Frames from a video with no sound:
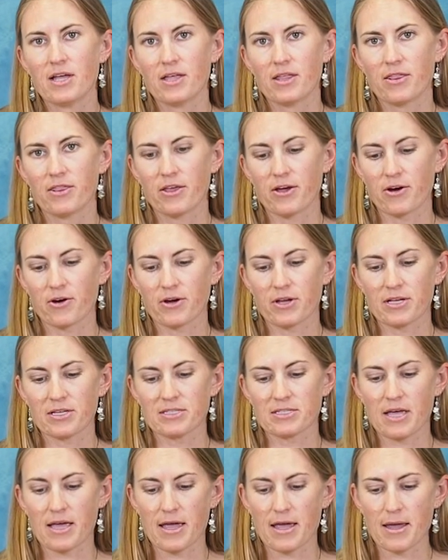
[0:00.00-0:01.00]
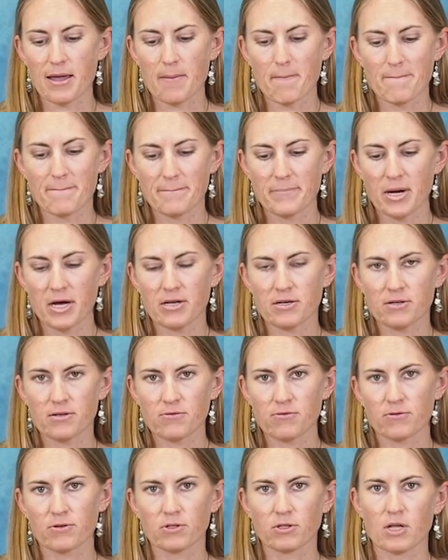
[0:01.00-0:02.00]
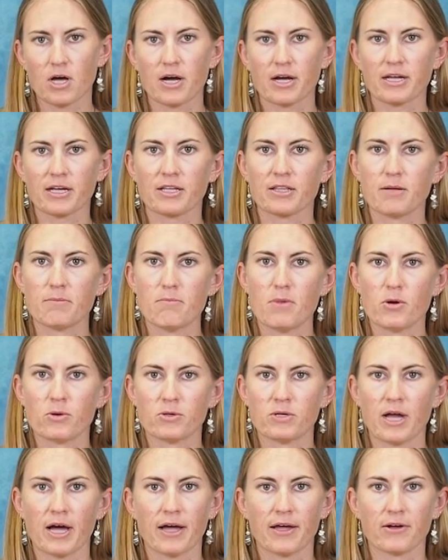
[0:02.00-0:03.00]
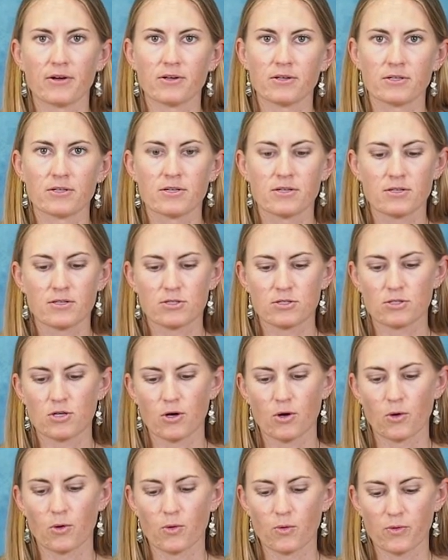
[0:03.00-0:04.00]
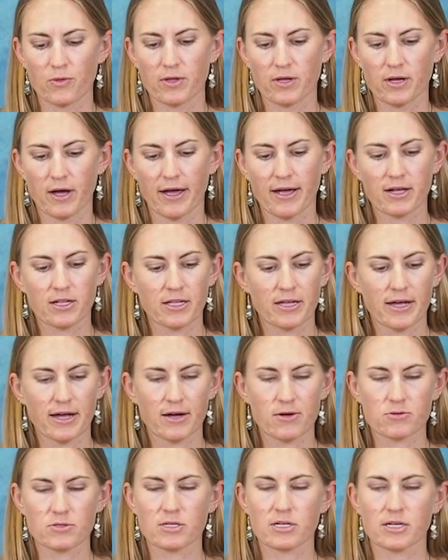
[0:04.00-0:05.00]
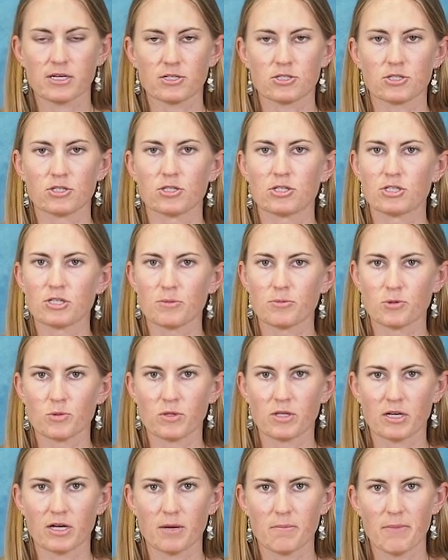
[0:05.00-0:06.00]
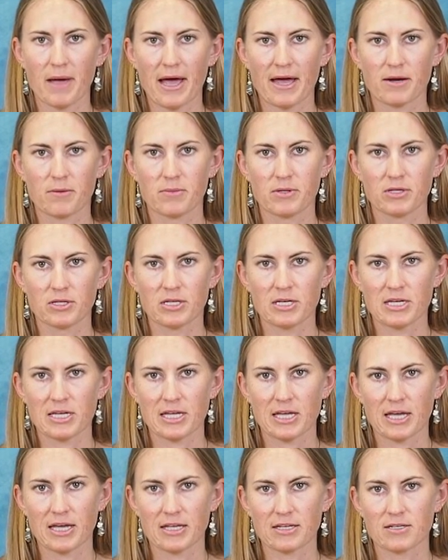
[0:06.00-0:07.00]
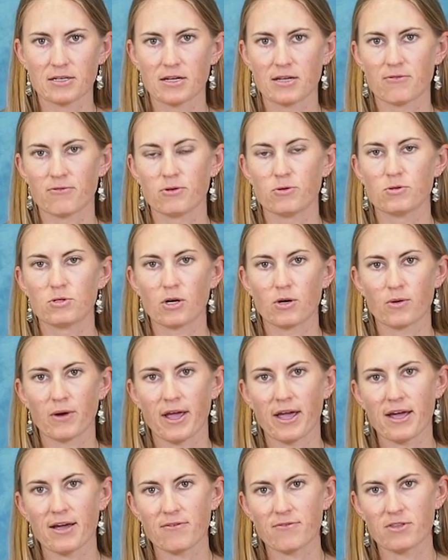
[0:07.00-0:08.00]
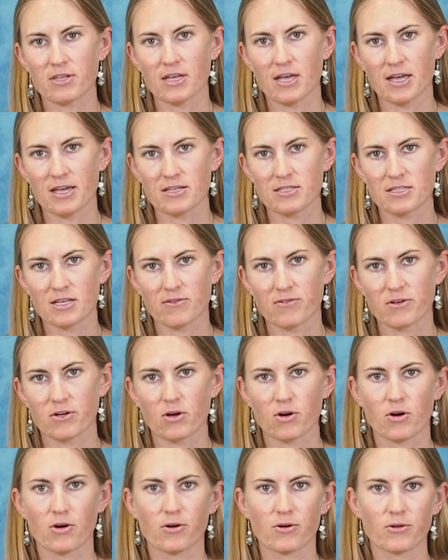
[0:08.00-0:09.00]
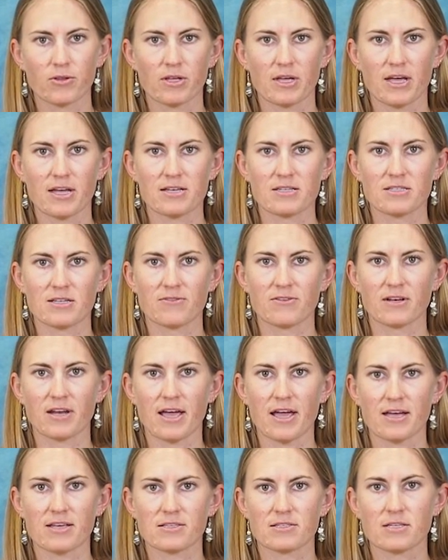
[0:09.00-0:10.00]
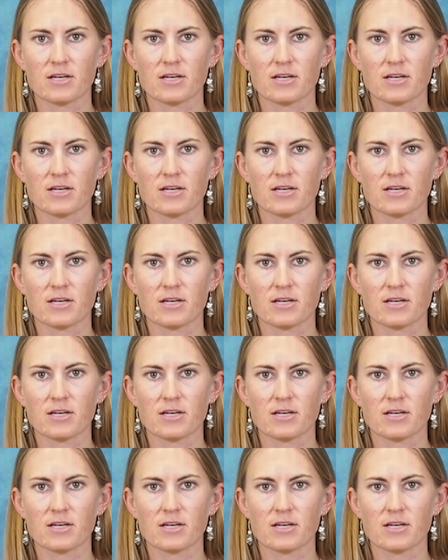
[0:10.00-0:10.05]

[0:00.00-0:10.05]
there is a button for locking the mode dial. So the Ikelite housing actually ships with a compatibility kit. If you don't have the A7R or the A7S,